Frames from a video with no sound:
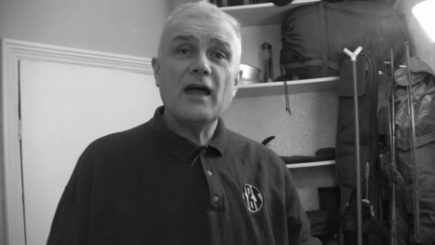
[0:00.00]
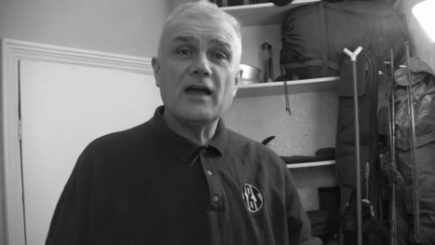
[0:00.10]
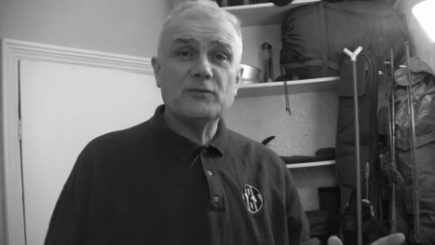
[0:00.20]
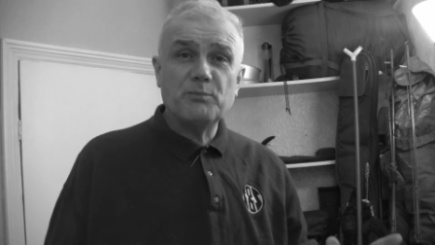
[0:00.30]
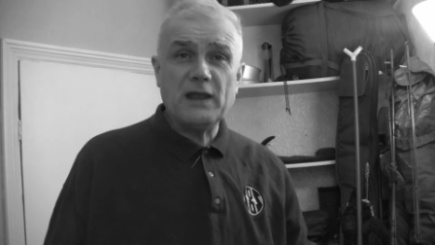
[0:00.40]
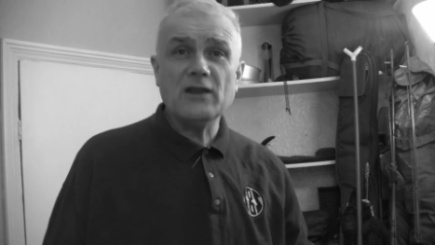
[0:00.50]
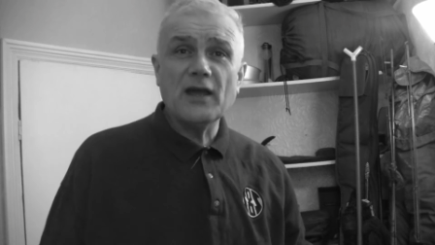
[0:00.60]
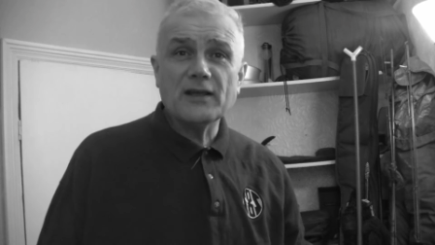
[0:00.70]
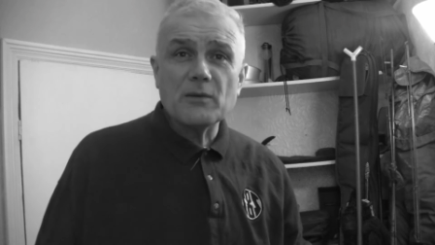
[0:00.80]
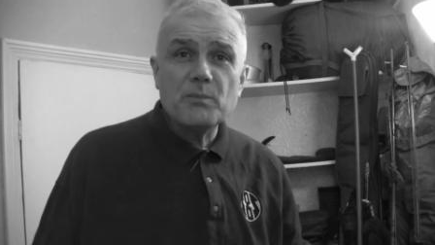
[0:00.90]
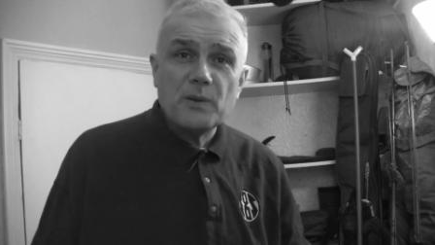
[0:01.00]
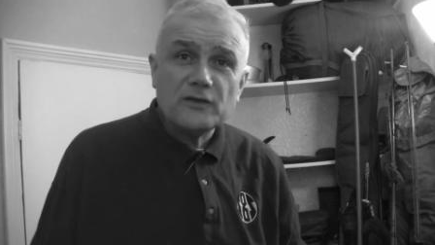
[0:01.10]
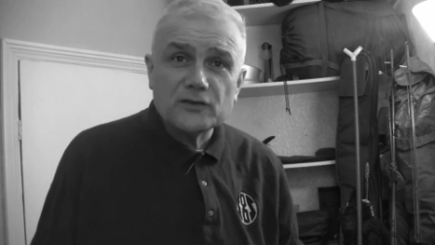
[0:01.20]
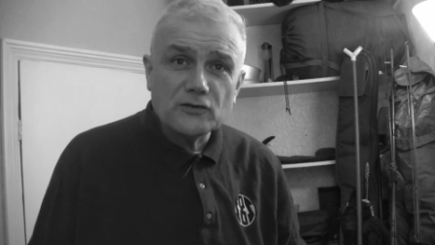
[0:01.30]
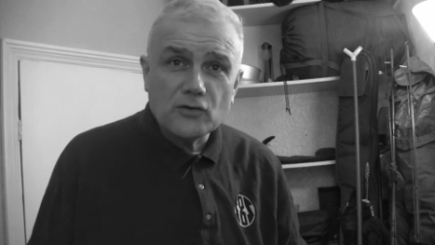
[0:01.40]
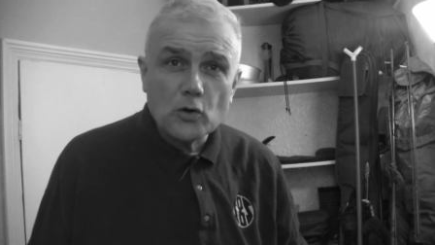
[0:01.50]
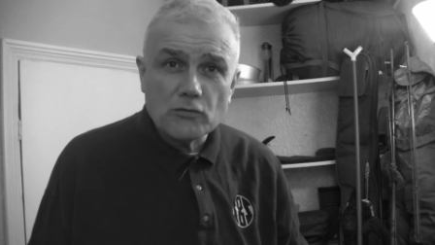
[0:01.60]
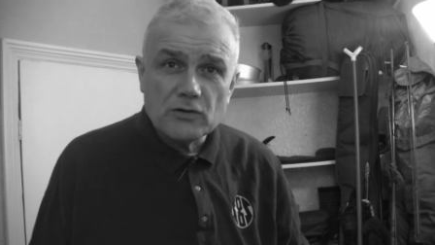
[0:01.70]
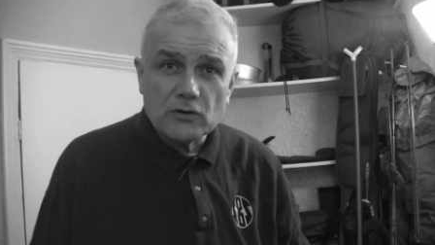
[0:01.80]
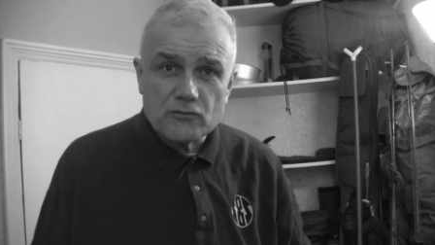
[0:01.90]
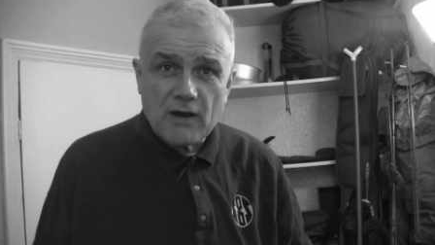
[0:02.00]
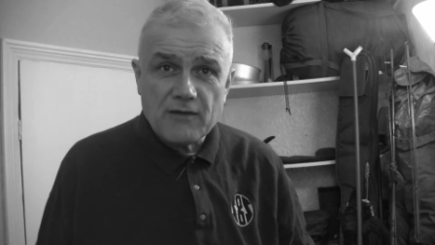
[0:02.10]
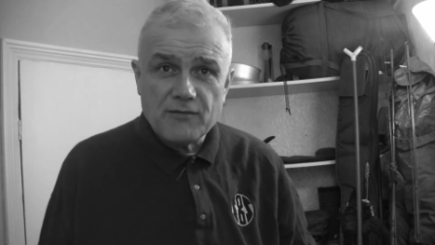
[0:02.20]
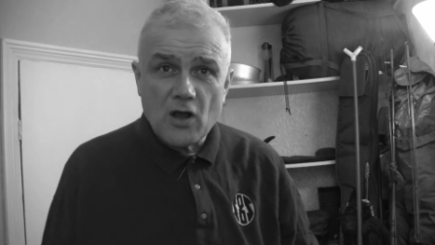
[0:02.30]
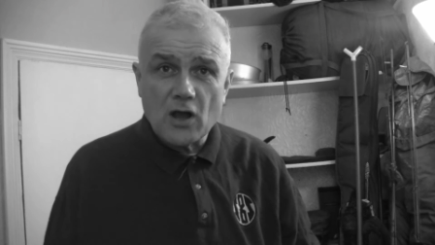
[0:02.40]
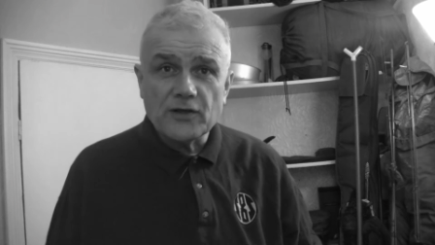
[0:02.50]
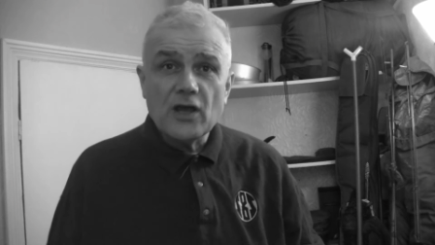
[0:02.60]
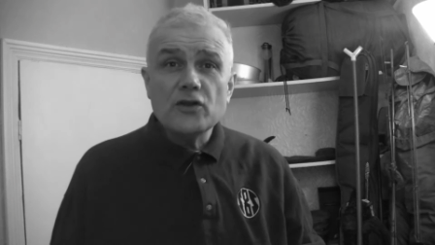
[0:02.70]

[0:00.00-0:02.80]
has been like a piscatorial graveyard,